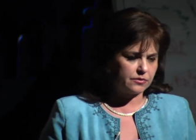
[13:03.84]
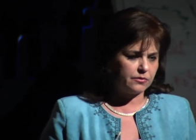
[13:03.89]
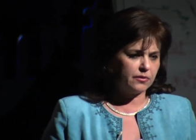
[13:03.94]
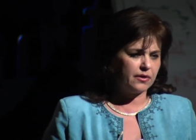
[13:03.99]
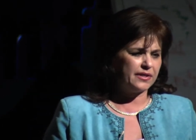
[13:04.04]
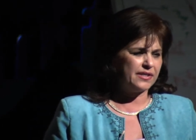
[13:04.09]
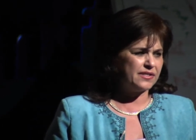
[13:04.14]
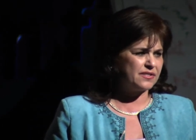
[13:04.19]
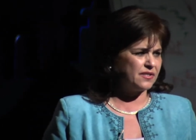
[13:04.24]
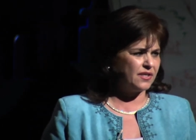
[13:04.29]
so
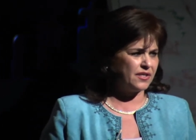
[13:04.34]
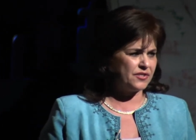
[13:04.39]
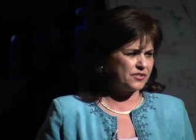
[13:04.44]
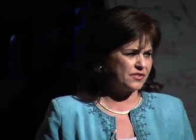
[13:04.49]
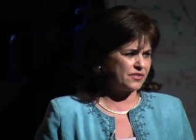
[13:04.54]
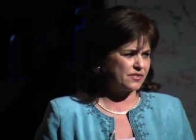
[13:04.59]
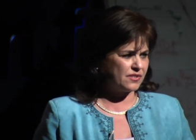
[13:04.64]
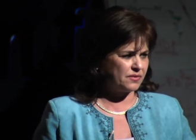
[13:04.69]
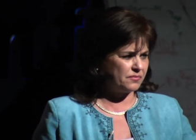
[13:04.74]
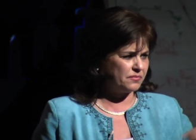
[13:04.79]
on. It's not
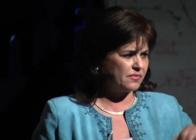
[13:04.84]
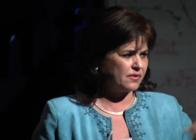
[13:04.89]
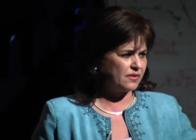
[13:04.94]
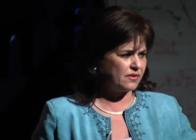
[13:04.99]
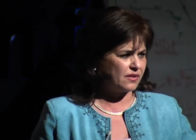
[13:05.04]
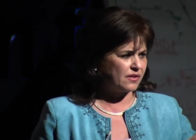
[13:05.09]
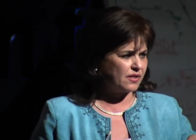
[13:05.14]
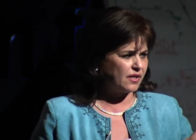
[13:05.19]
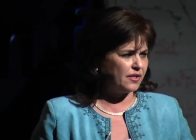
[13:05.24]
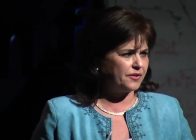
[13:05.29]
just some
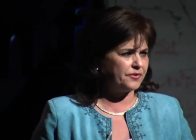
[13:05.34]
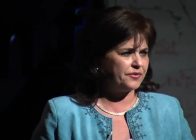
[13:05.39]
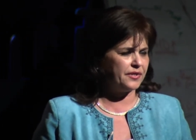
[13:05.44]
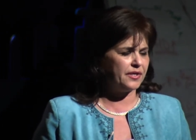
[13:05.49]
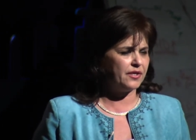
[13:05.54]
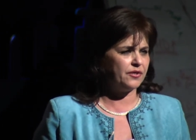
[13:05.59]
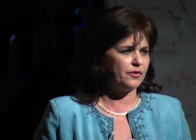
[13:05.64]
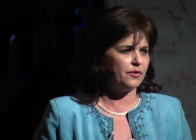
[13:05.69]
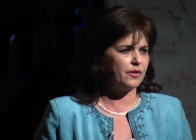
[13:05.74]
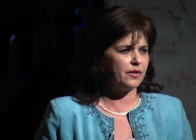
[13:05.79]

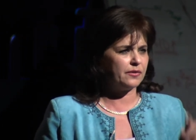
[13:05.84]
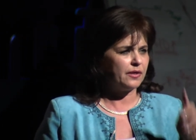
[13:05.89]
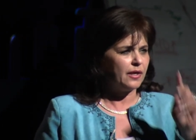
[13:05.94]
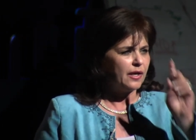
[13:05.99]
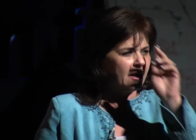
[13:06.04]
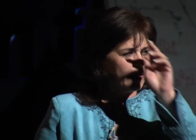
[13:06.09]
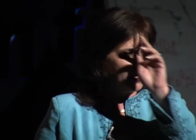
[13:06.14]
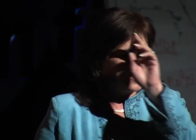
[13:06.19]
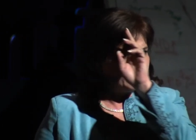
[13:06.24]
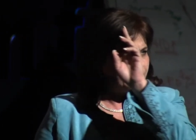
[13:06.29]
coloring, you know.
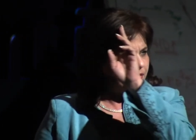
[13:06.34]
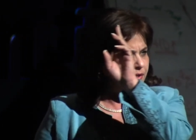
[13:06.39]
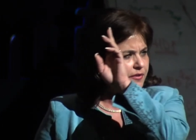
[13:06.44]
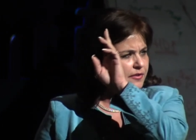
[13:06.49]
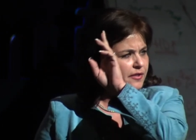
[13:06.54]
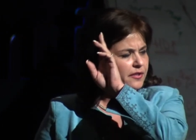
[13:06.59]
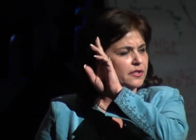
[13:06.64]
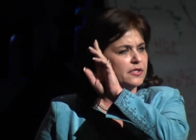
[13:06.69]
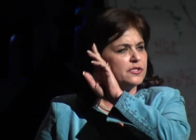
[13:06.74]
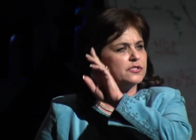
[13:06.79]
I
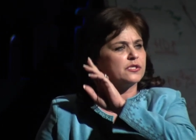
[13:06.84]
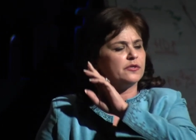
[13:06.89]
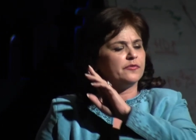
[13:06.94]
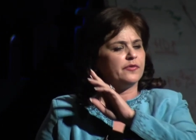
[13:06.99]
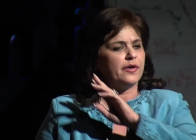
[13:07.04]
think in